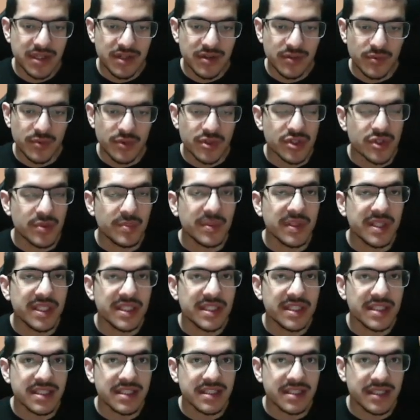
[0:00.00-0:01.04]
which are
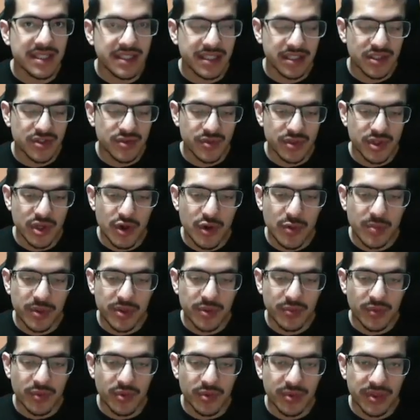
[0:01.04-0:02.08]
placed next to an open
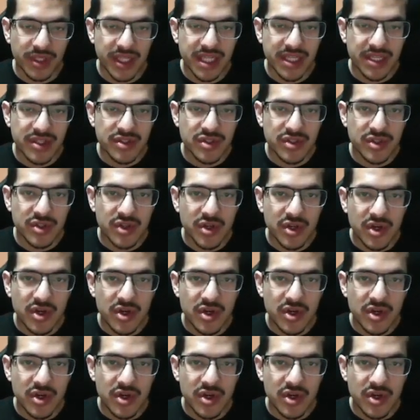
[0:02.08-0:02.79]
world edge,